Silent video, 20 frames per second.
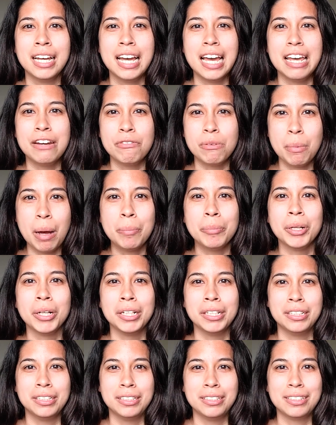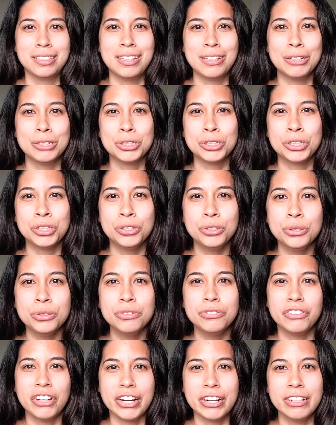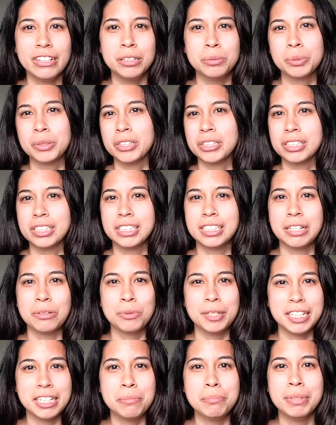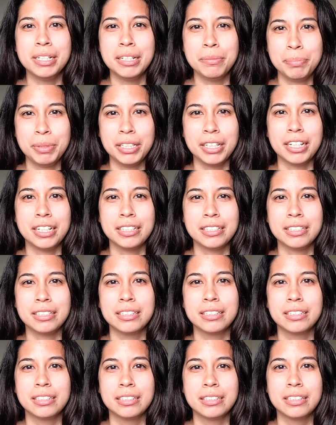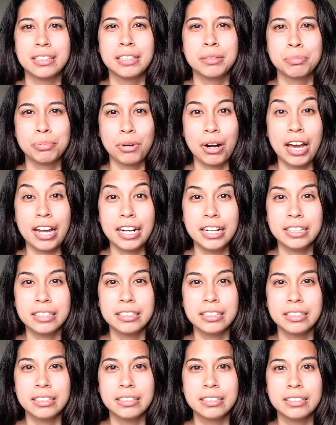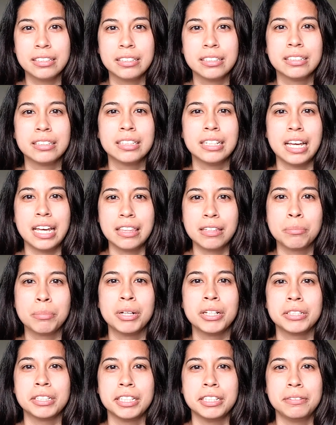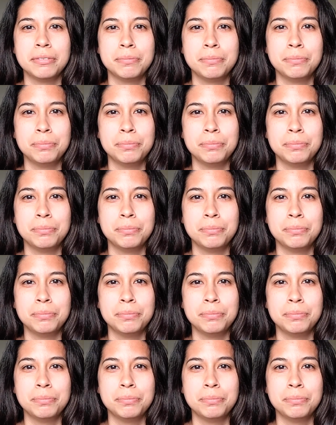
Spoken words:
And remember, there are two variables that we can manipulate: the product and the market.